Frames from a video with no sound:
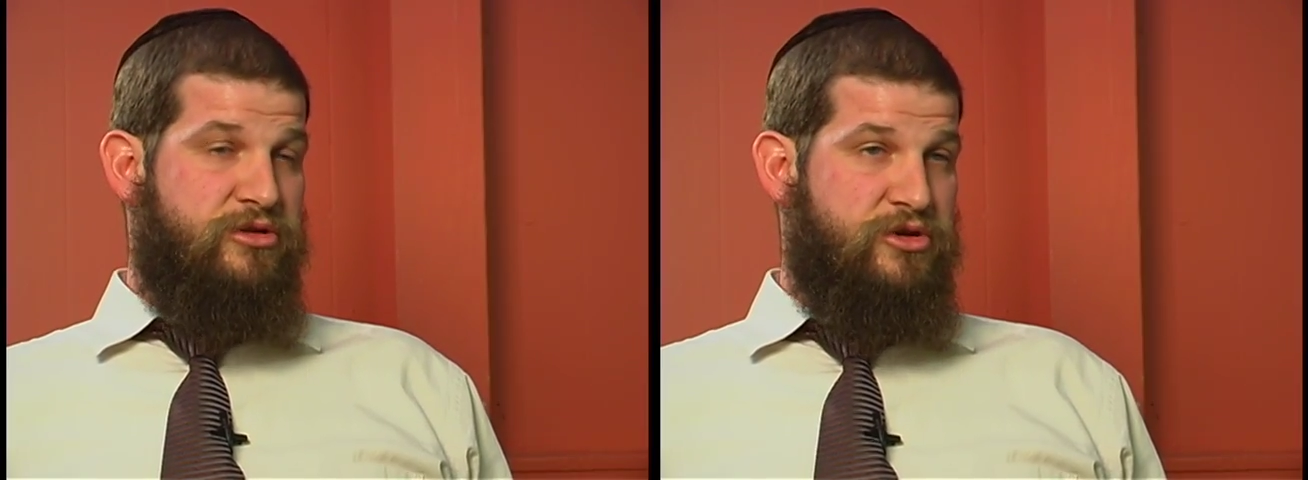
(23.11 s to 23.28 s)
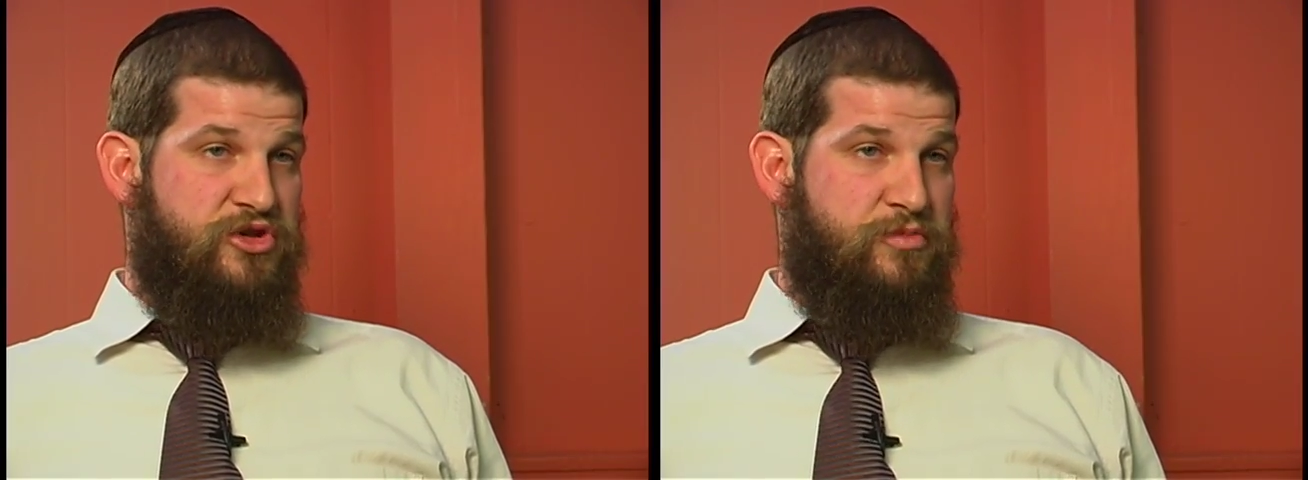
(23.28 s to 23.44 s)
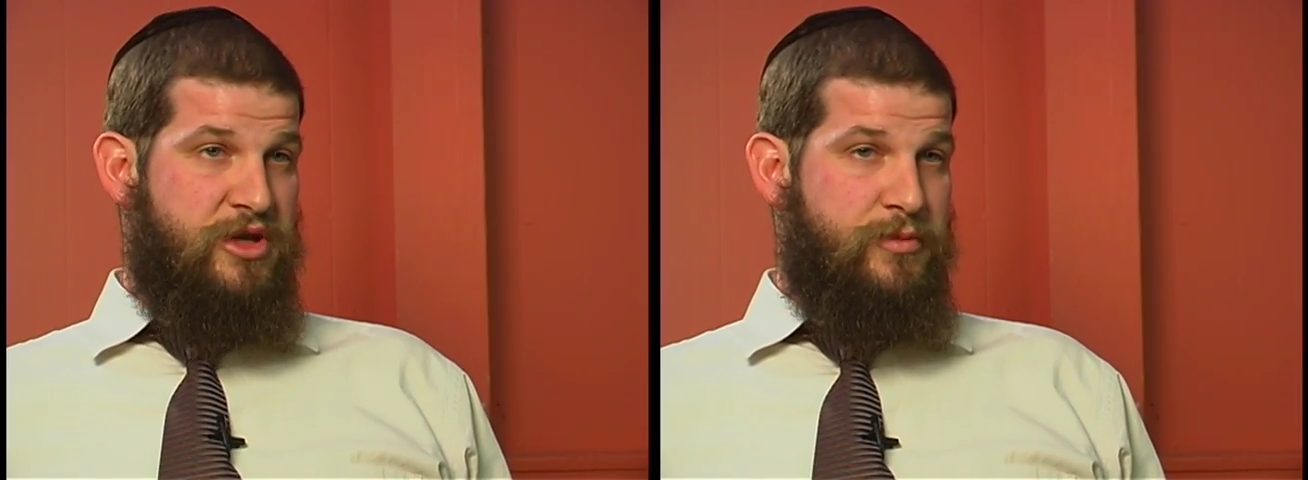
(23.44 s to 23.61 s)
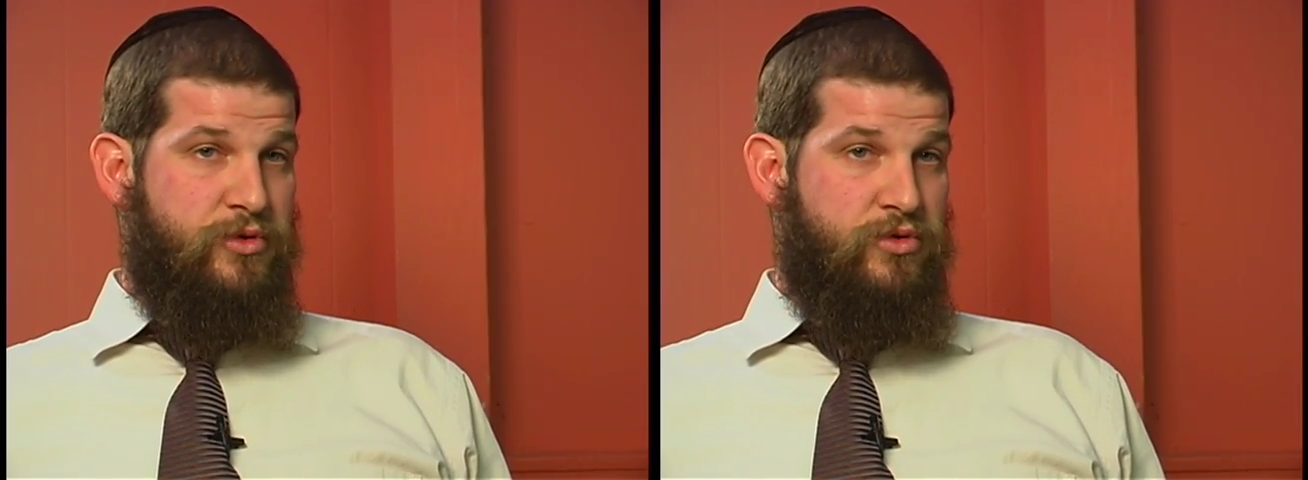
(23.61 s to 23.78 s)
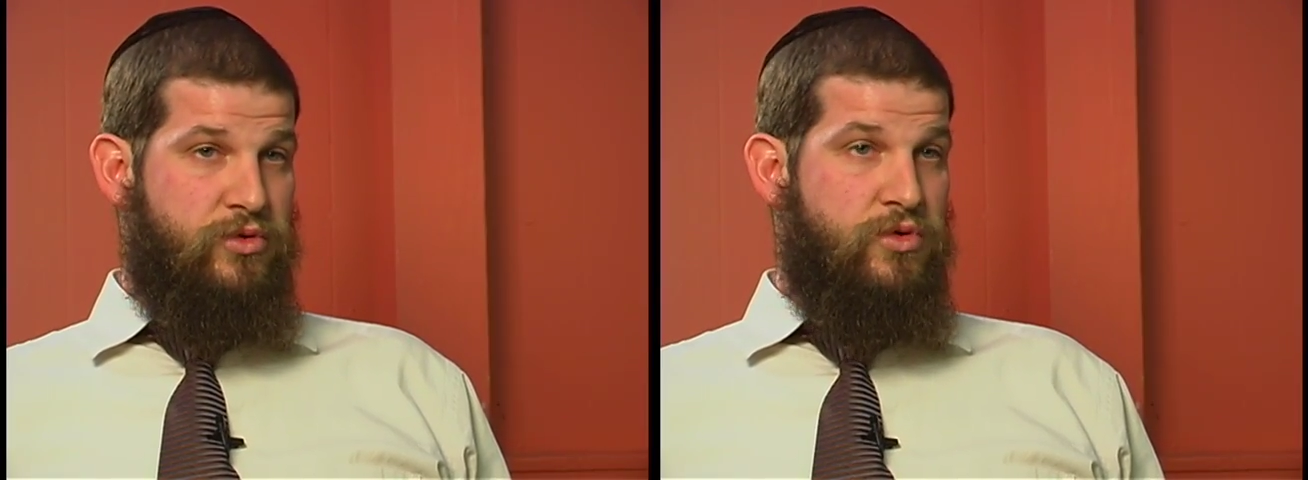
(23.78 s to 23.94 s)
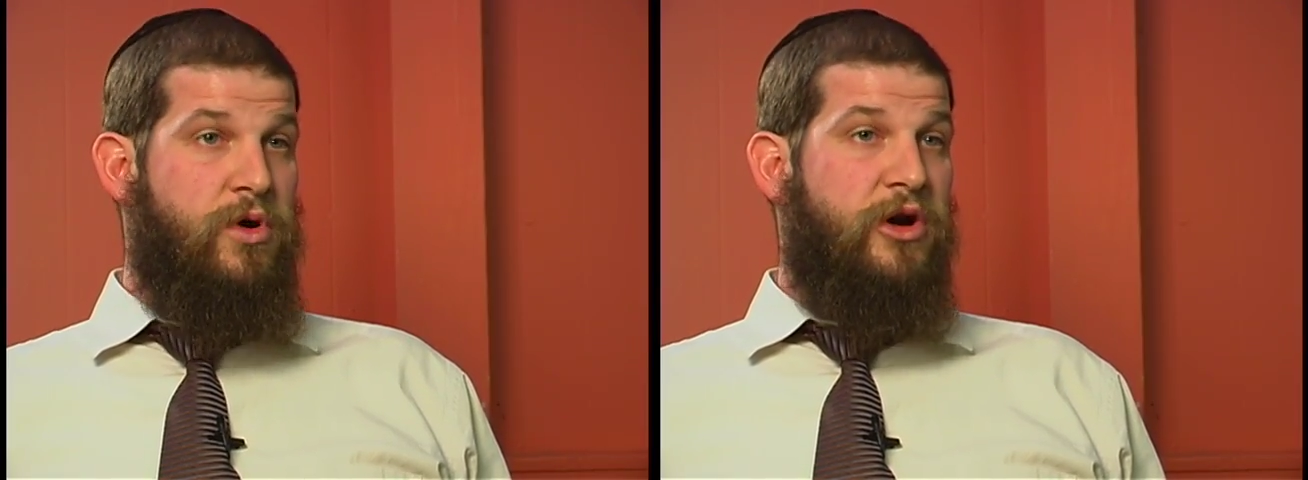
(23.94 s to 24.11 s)
those
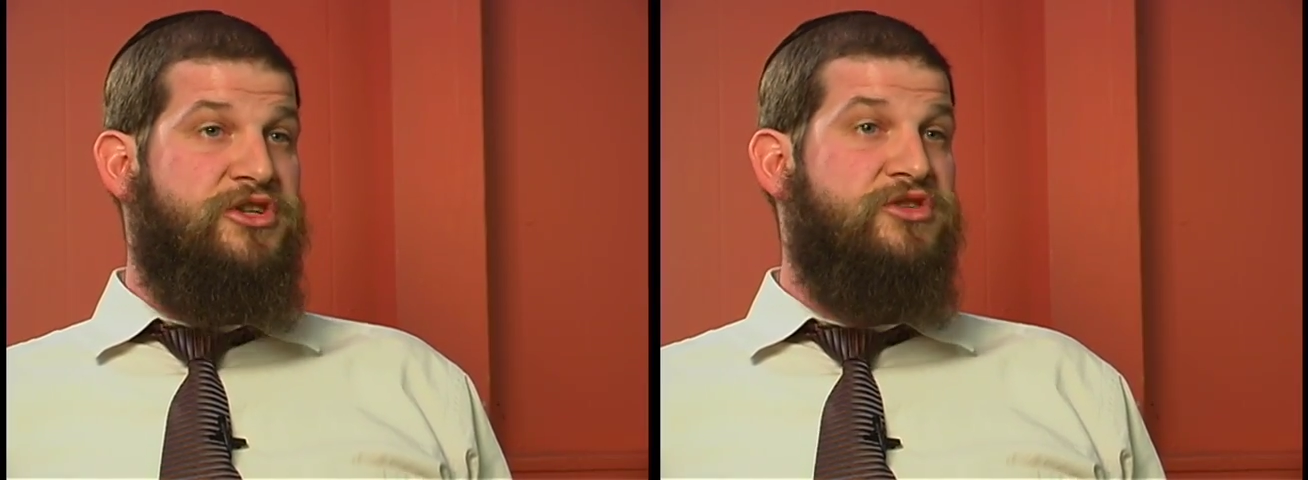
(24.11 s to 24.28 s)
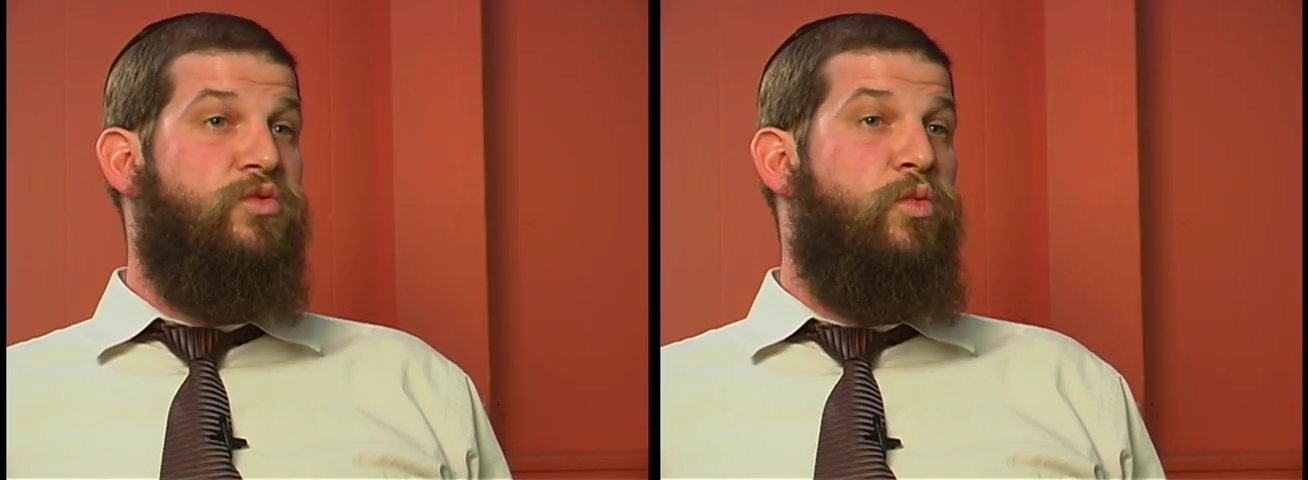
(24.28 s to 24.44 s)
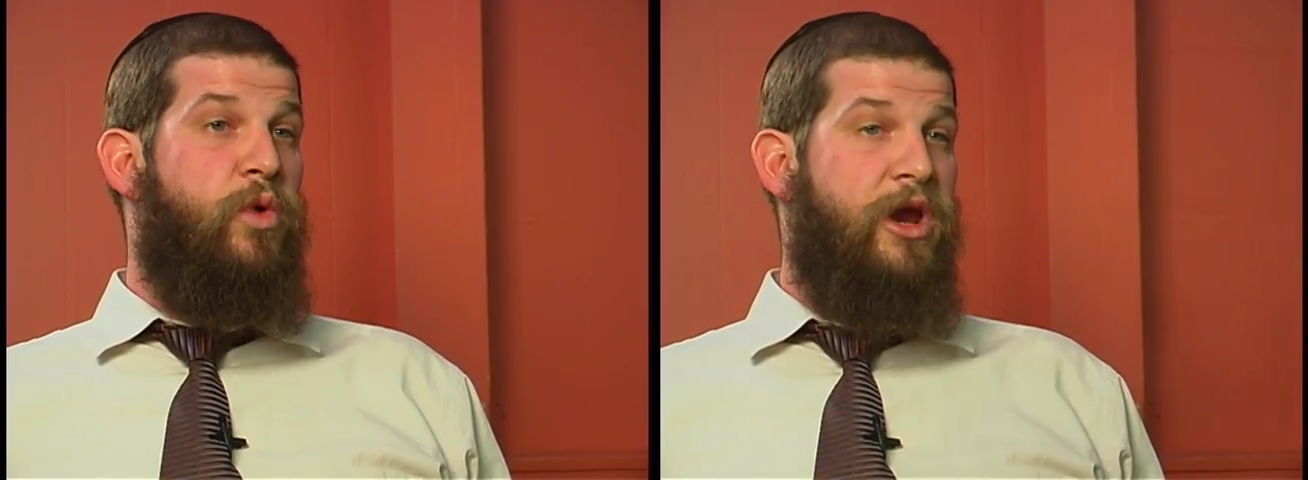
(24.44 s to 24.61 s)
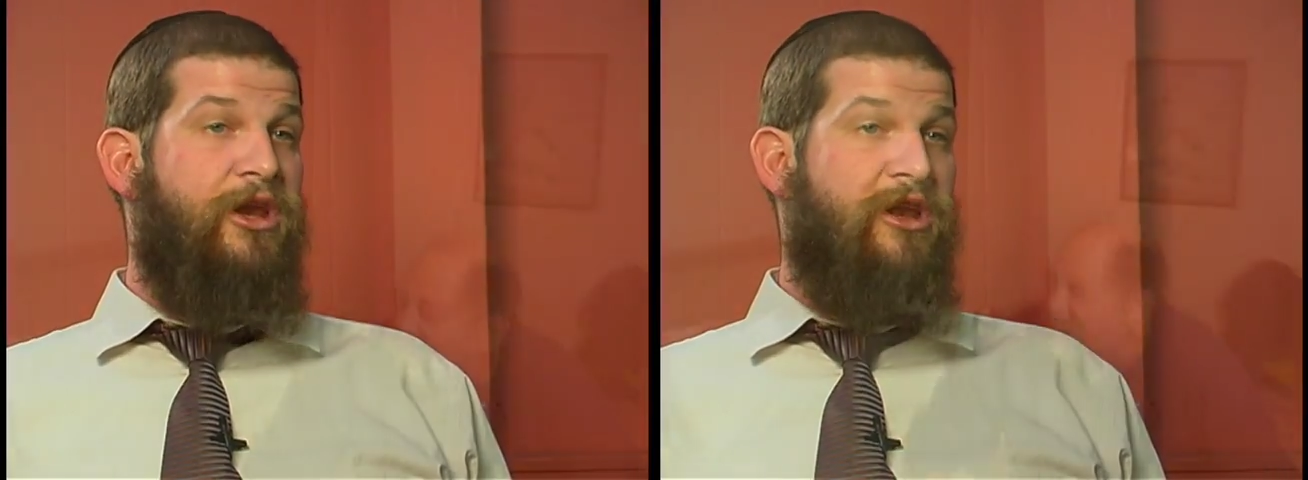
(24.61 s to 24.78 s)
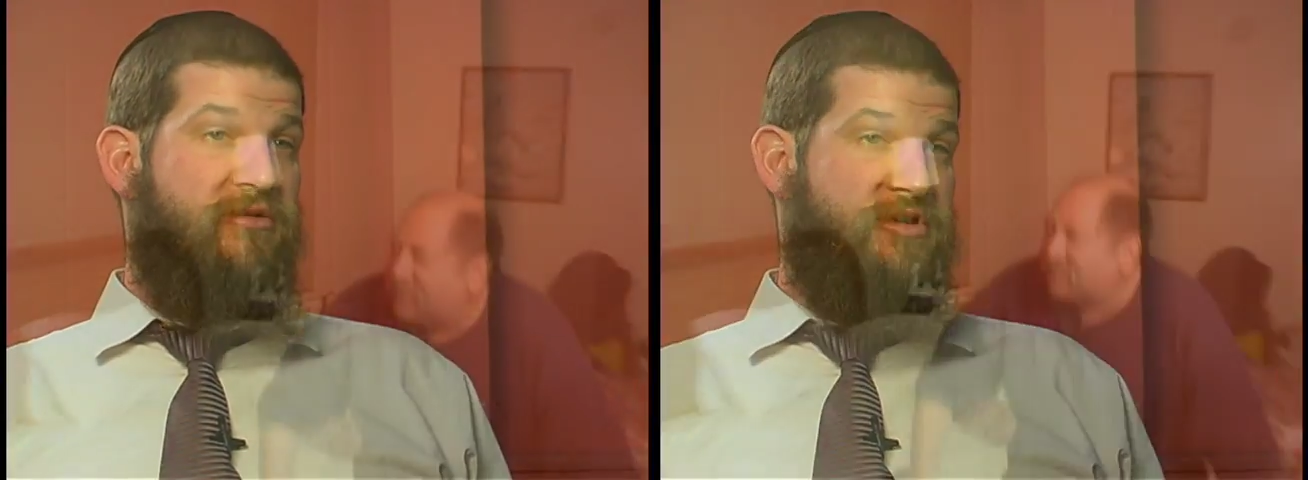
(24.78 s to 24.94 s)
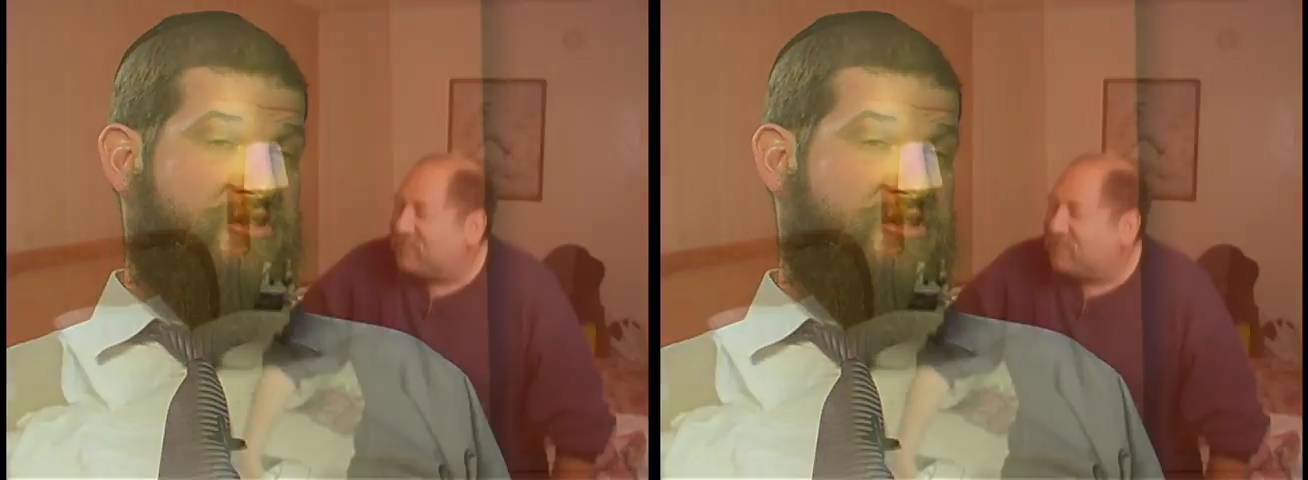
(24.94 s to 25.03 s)
people who are just waiting for